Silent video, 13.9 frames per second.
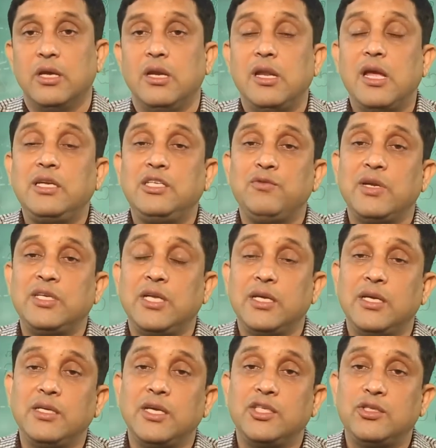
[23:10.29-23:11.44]
let you are
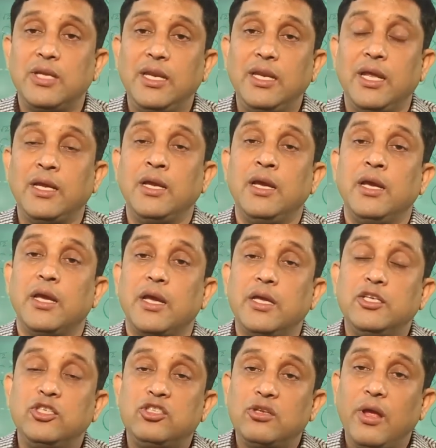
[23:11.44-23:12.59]
taking a training
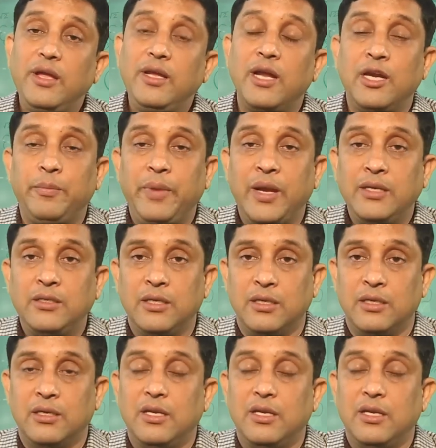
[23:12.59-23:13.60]
in drawing and painting,